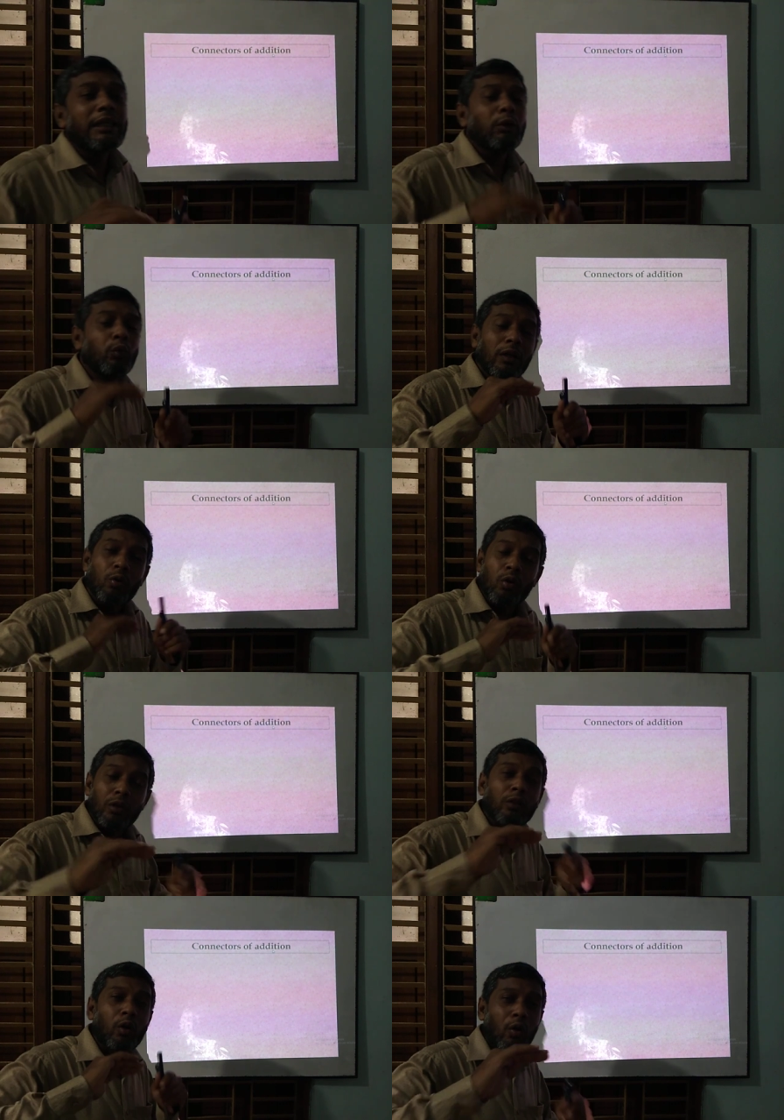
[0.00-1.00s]
you will
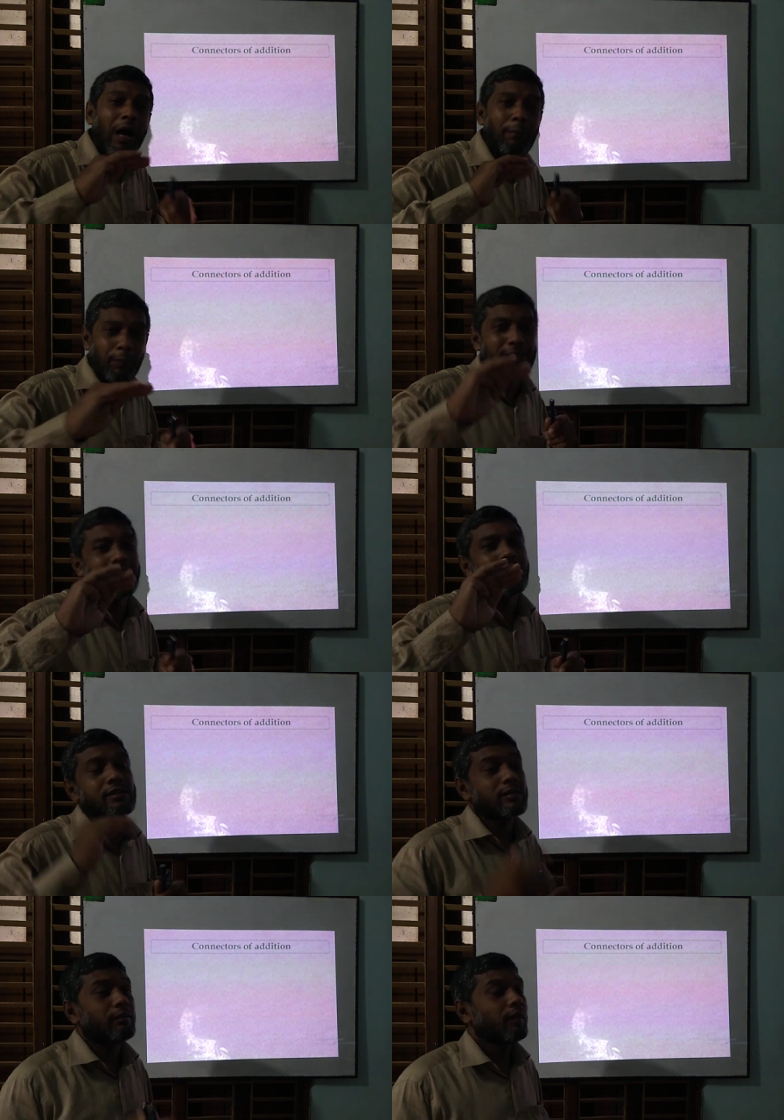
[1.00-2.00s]
go through a
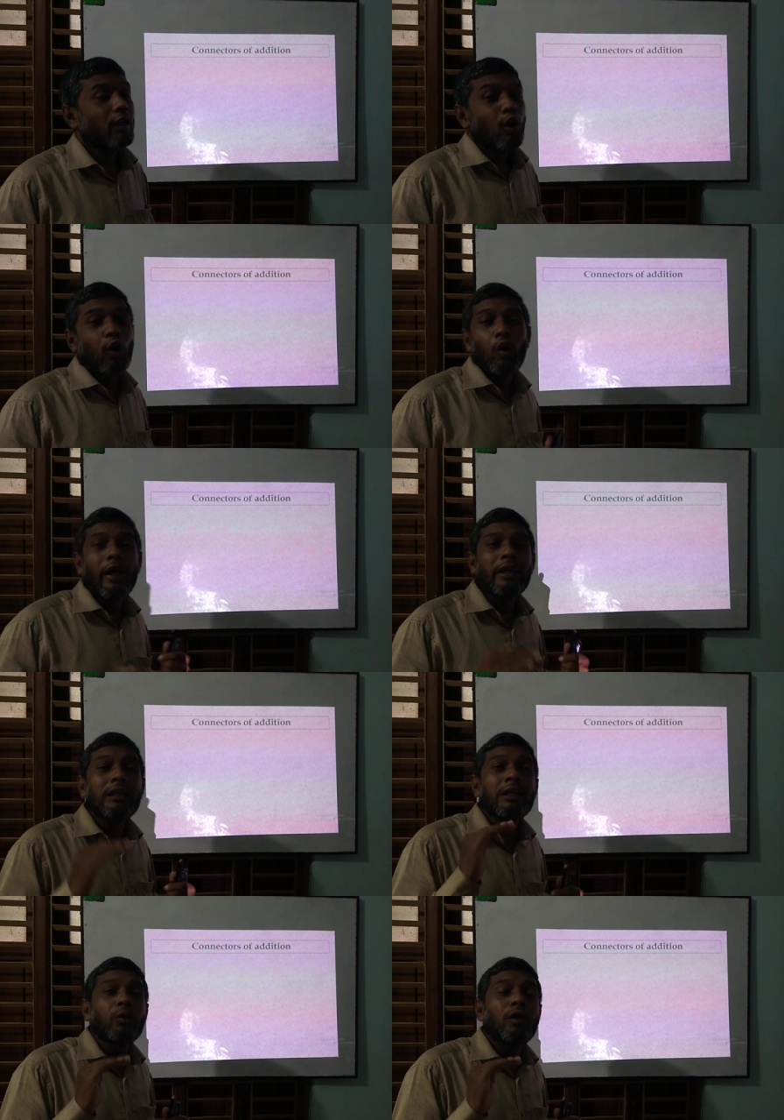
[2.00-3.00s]
passage,
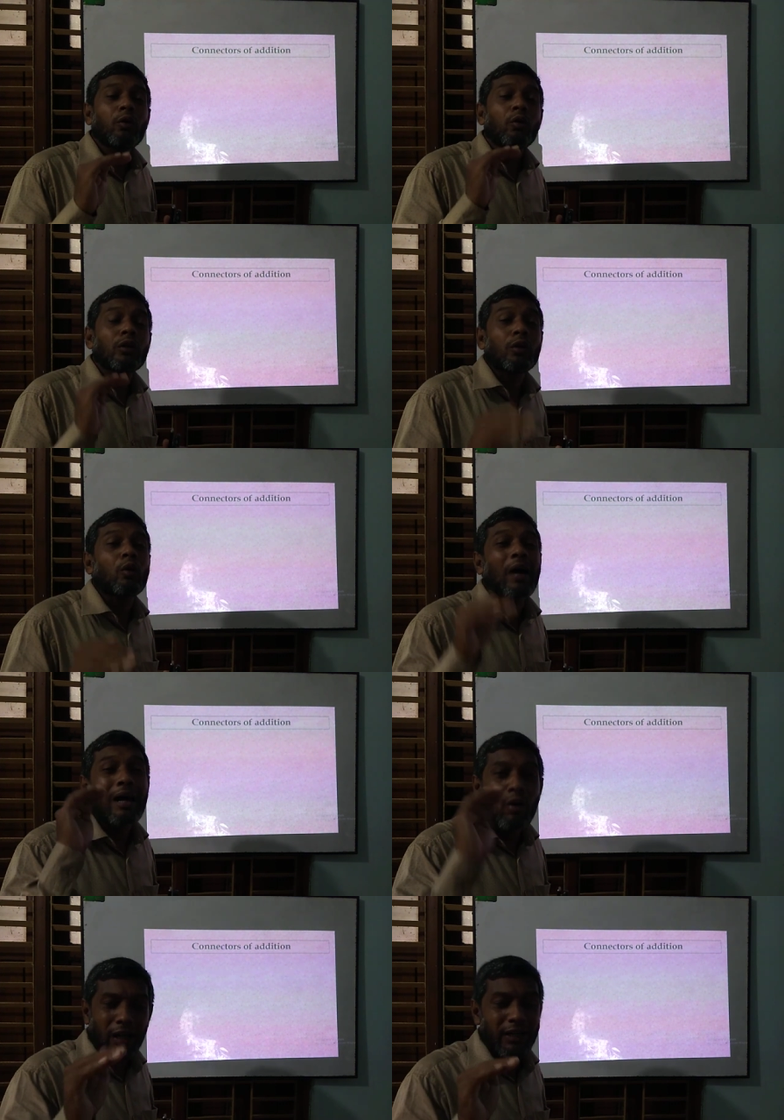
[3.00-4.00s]
when you will go through
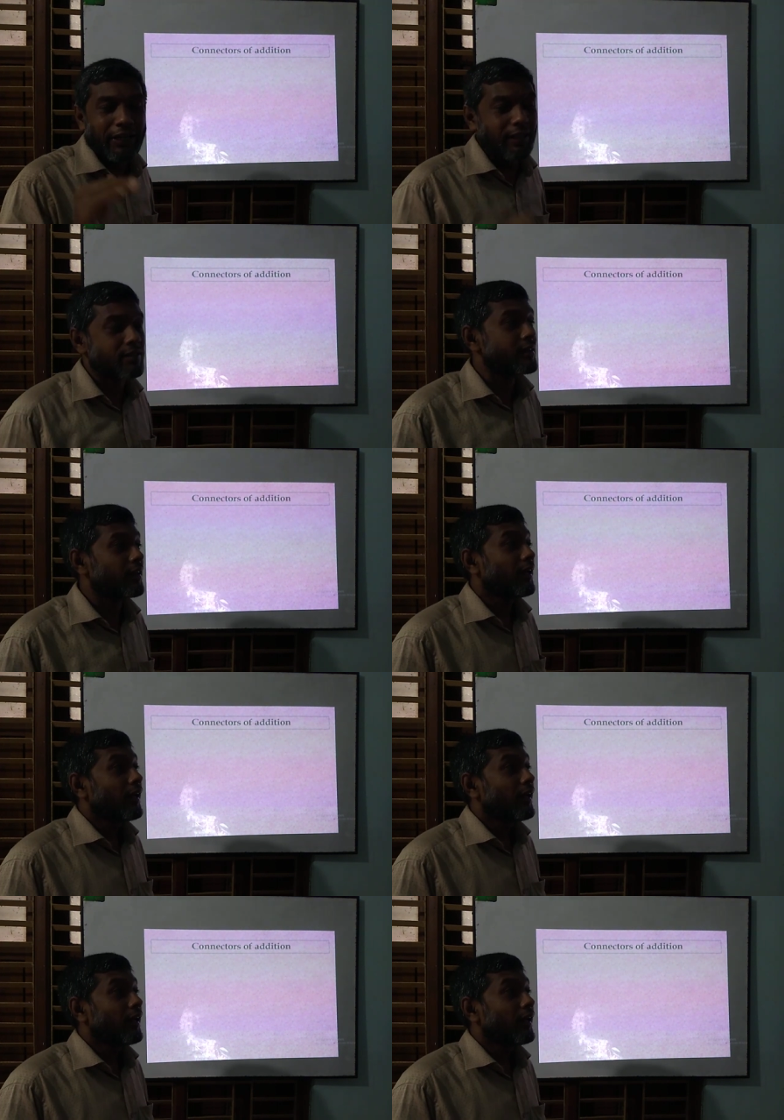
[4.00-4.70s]
a context,